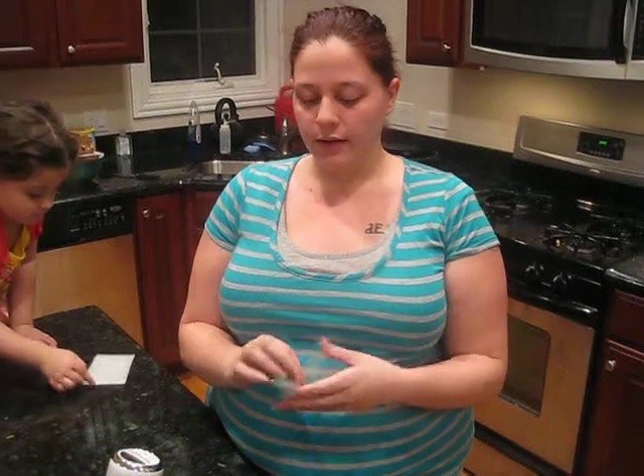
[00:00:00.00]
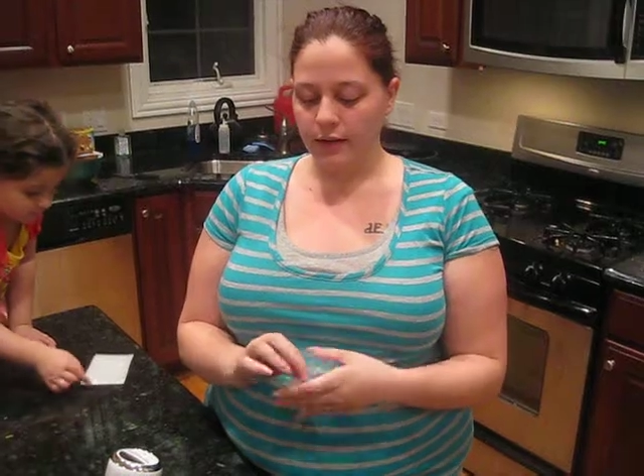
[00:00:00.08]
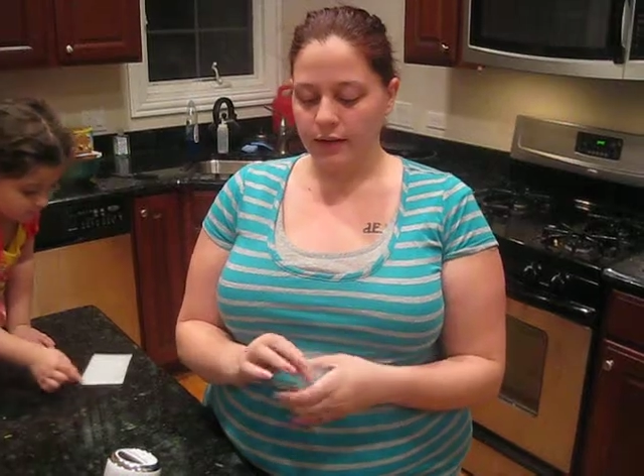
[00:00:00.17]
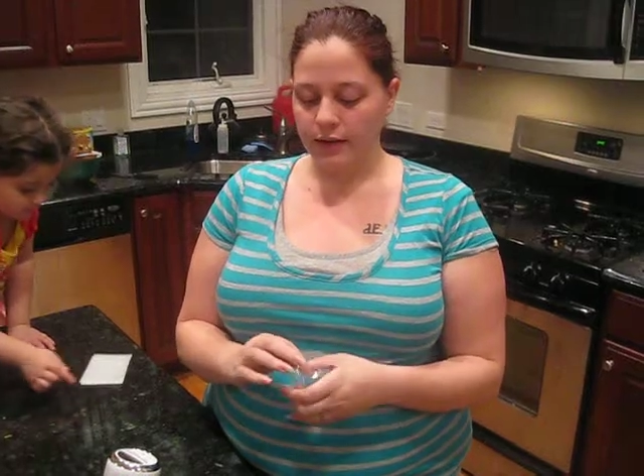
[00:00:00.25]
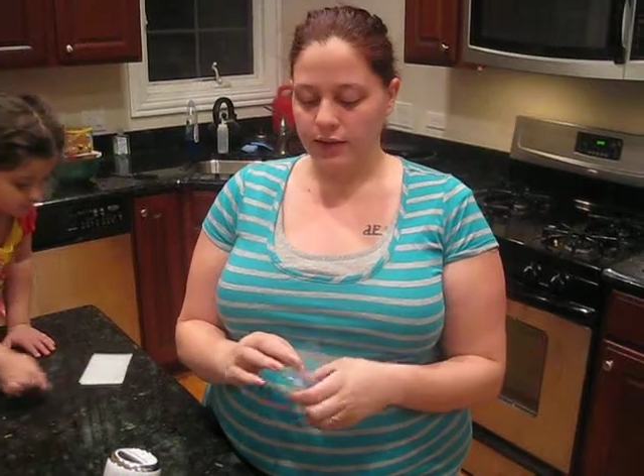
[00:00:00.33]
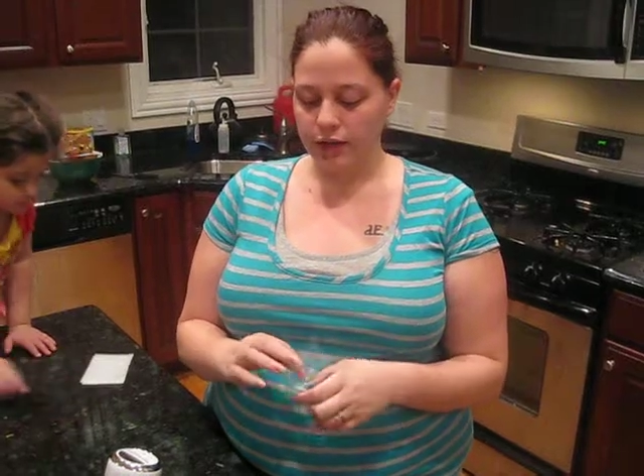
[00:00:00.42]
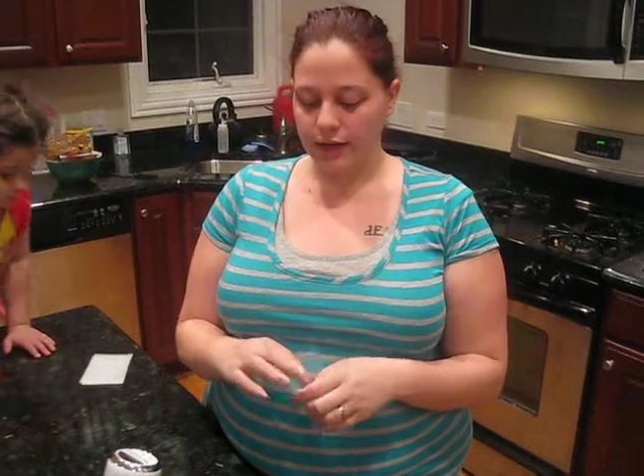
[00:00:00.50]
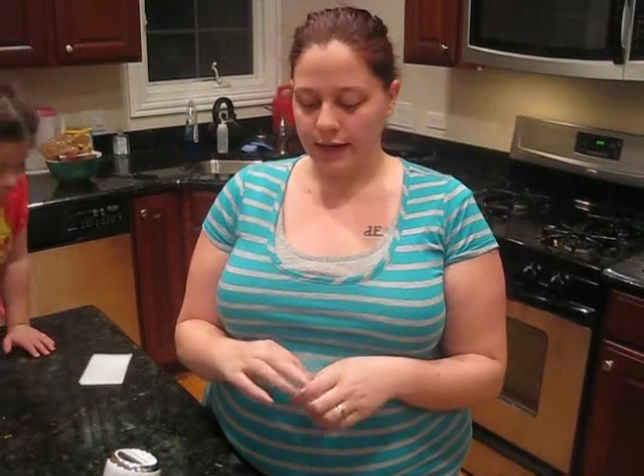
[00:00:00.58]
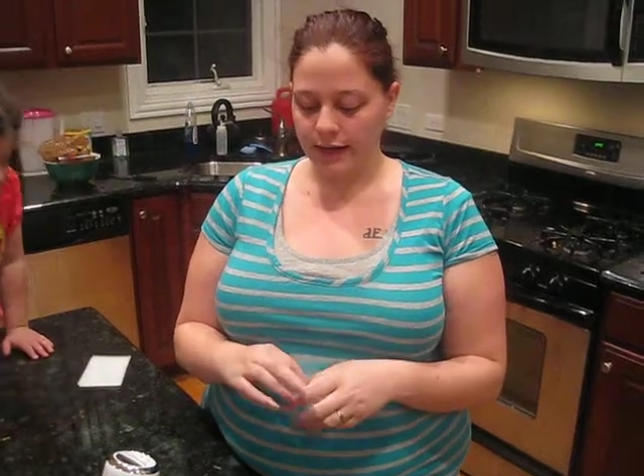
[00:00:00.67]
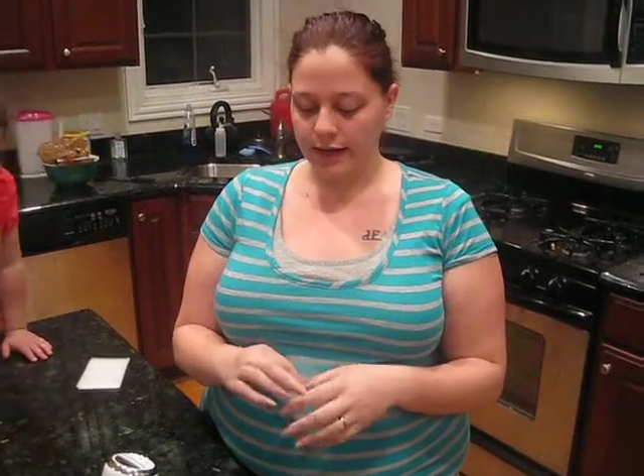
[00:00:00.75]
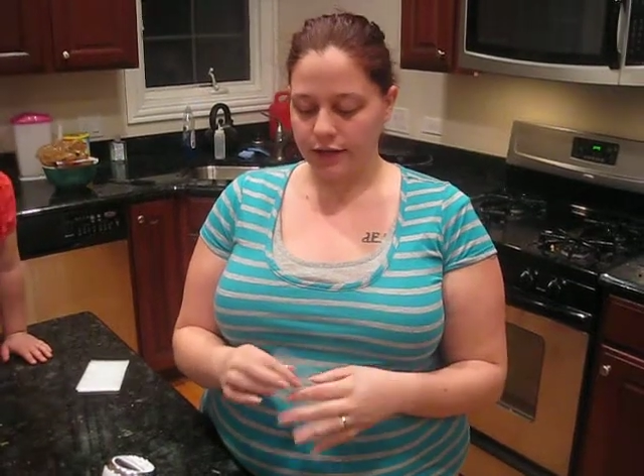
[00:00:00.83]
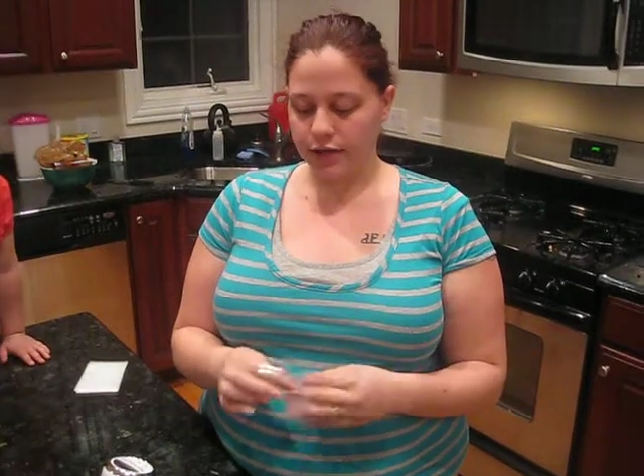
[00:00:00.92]
because you
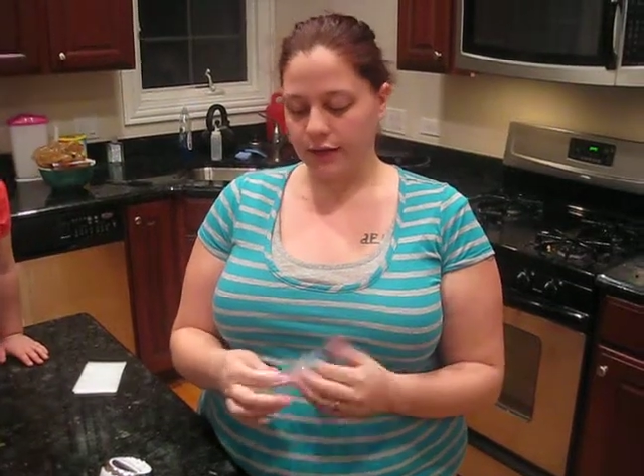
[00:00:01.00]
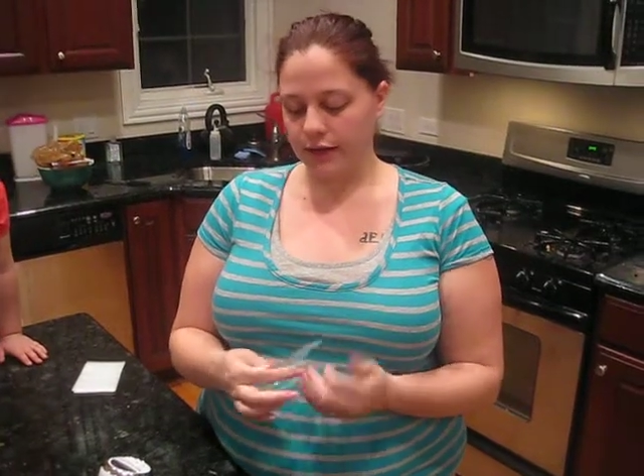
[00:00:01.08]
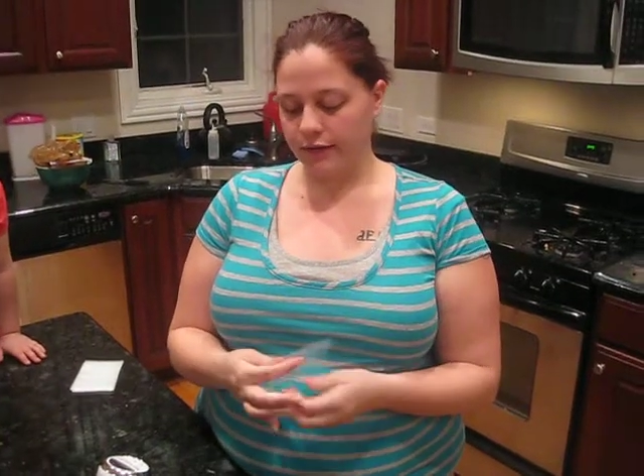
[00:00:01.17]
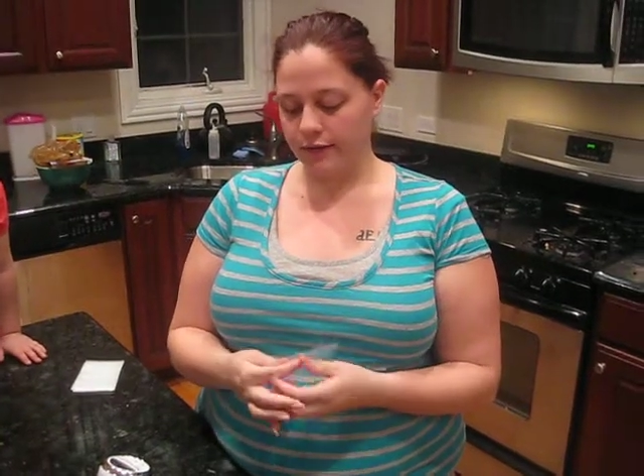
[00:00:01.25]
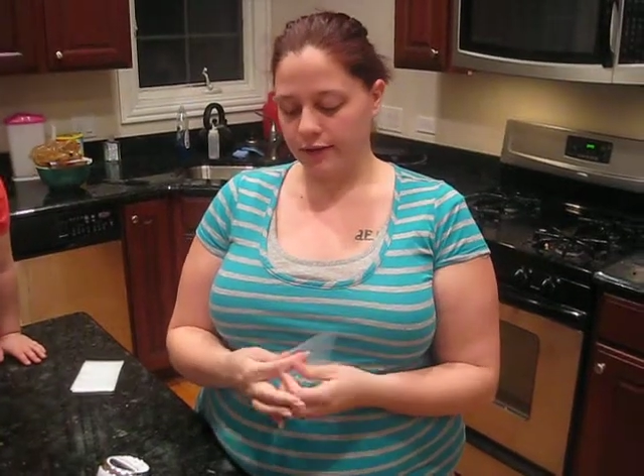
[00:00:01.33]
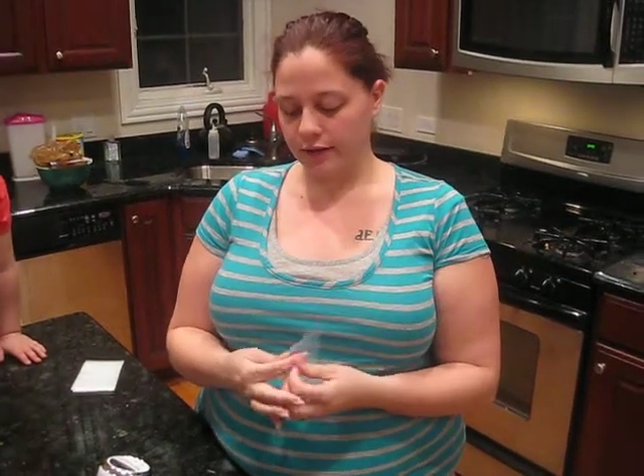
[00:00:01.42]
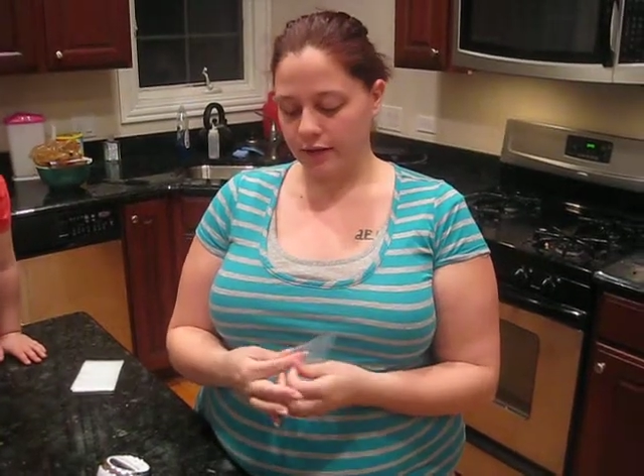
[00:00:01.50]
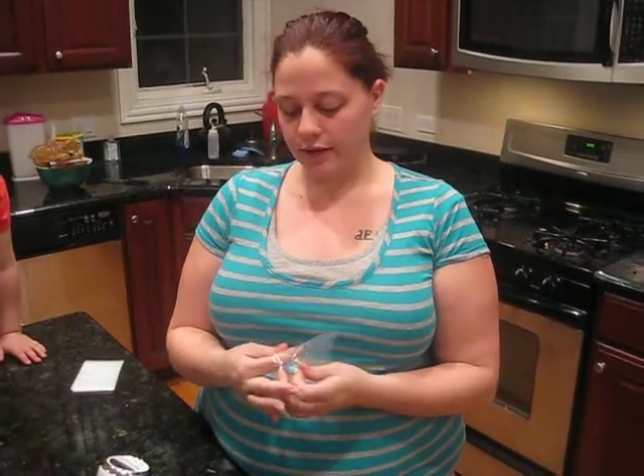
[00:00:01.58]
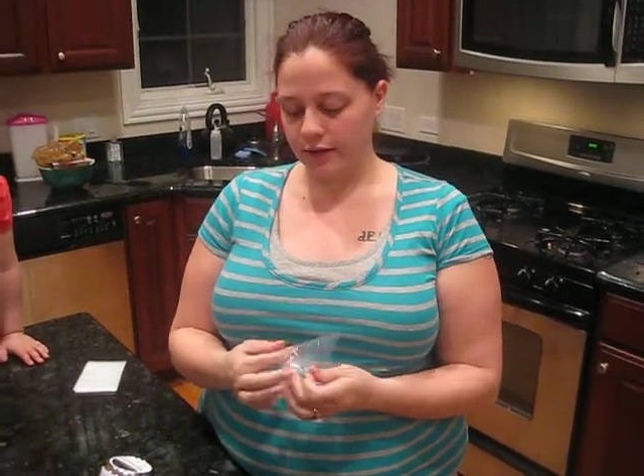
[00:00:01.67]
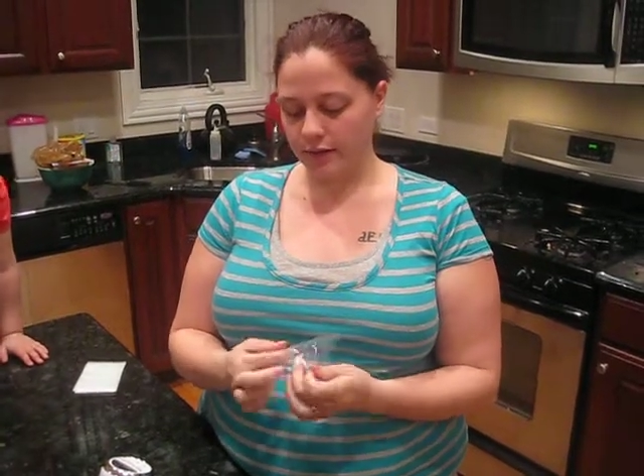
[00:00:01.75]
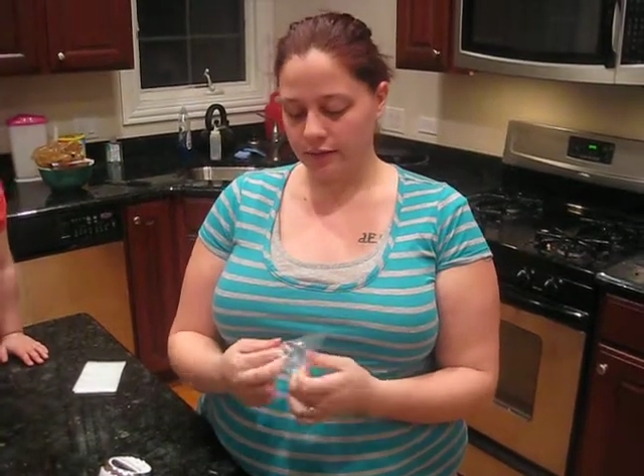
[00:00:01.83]
kind of actually have to,